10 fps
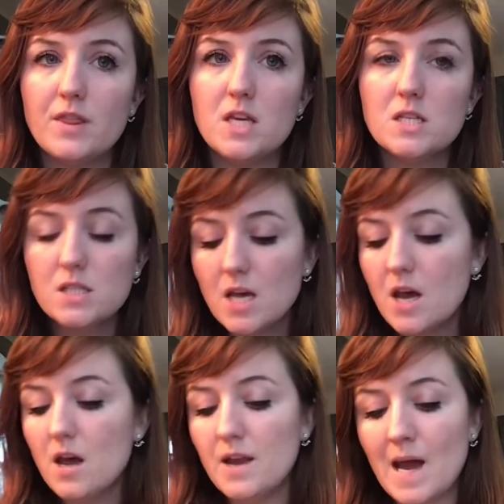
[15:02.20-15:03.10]
on these.
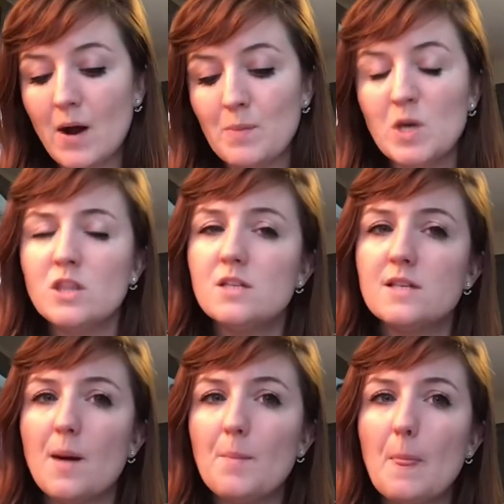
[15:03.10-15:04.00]
Now, I picked these
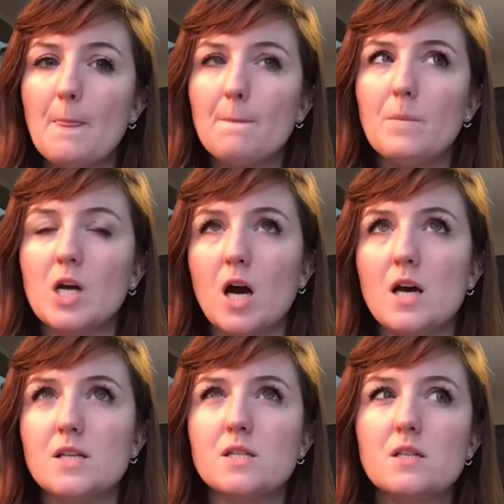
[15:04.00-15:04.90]
up
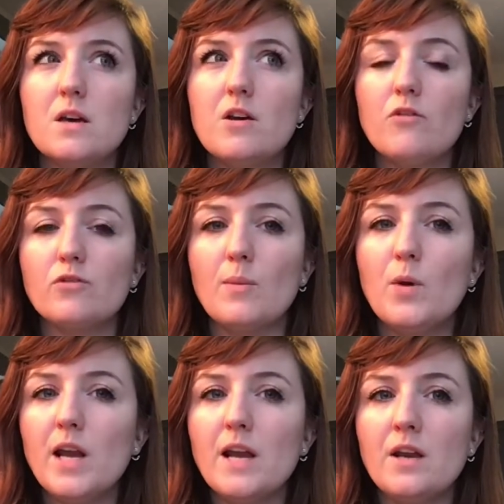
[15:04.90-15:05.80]
because from
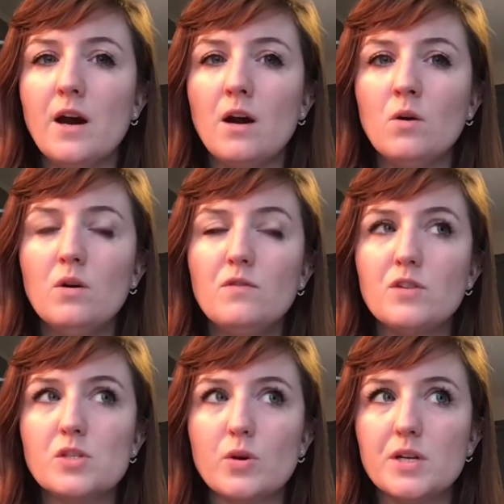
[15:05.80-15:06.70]
what I know,
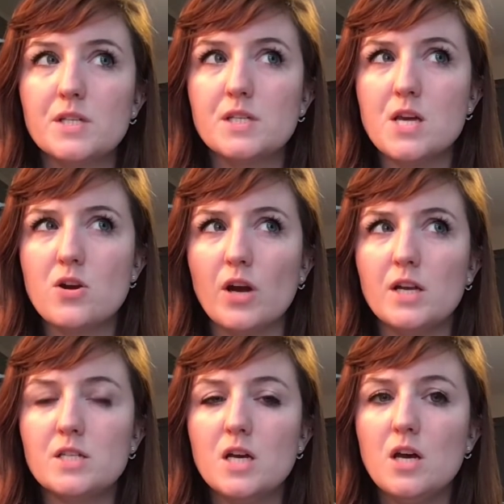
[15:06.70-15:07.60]
Victoria's
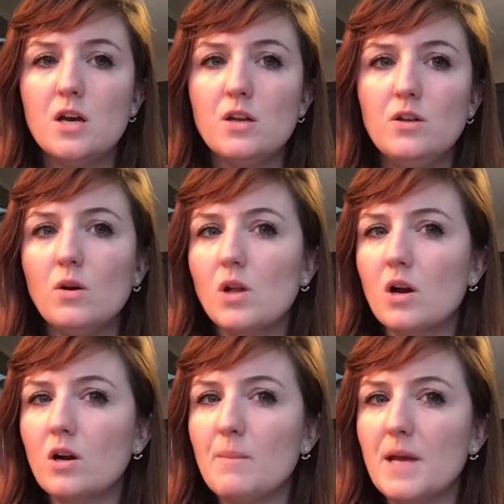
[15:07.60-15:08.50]
Secret no
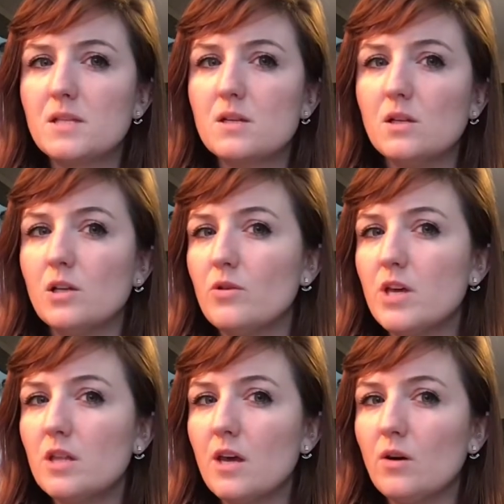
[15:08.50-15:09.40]
longer makes
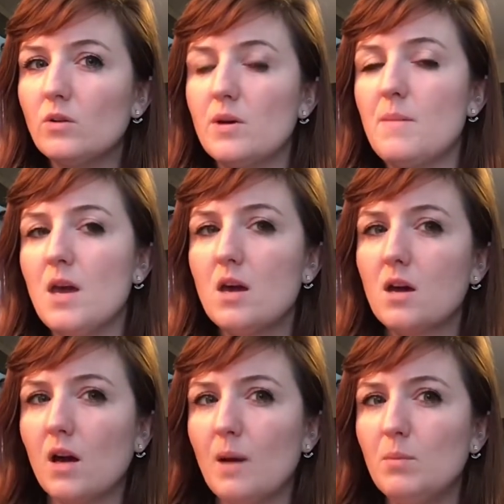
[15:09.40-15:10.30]
clothing. They only make,
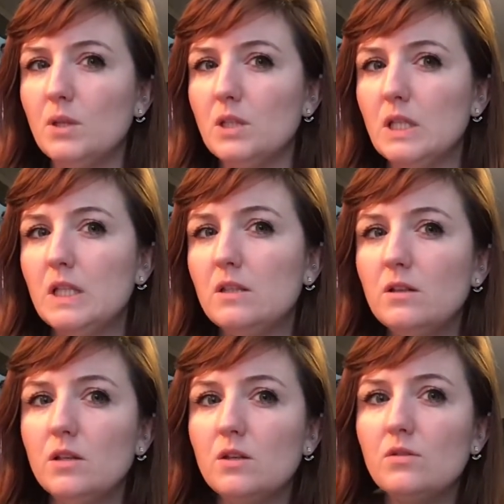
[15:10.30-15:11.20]
I
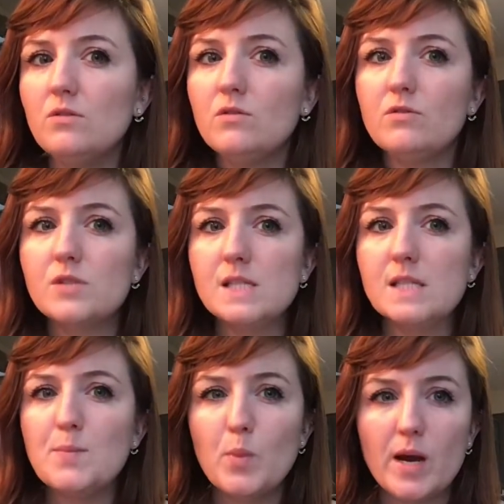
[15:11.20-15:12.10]
believe,
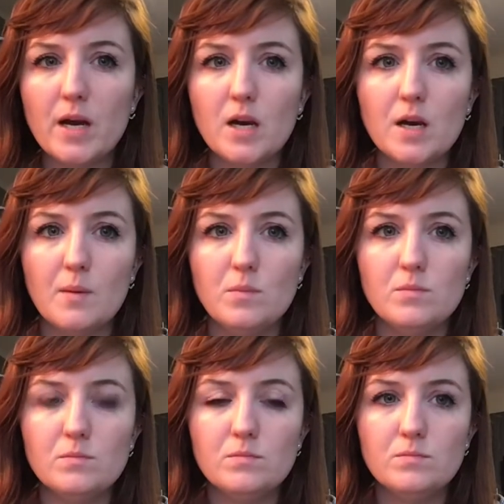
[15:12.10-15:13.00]
sleepwear
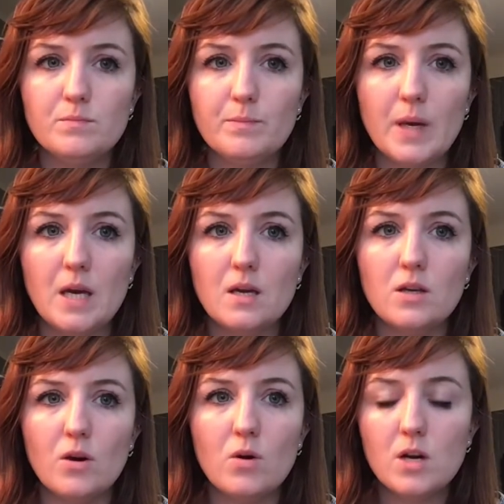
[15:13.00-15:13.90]
and
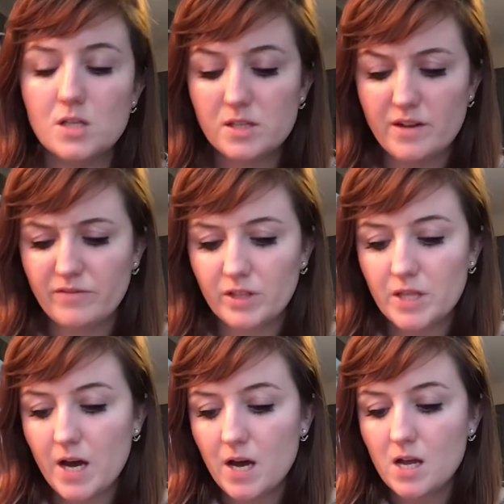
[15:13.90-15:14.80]
pink yoga, stuff like
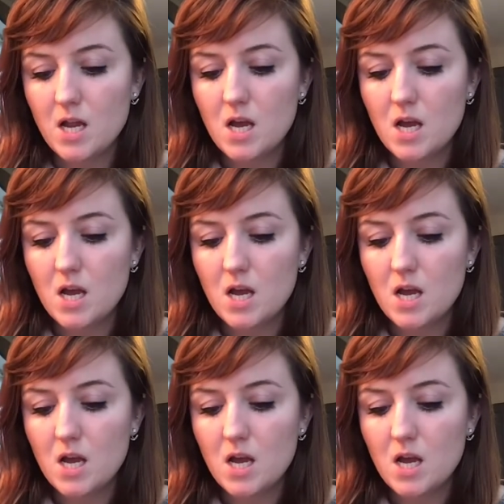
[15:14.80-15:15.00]
that.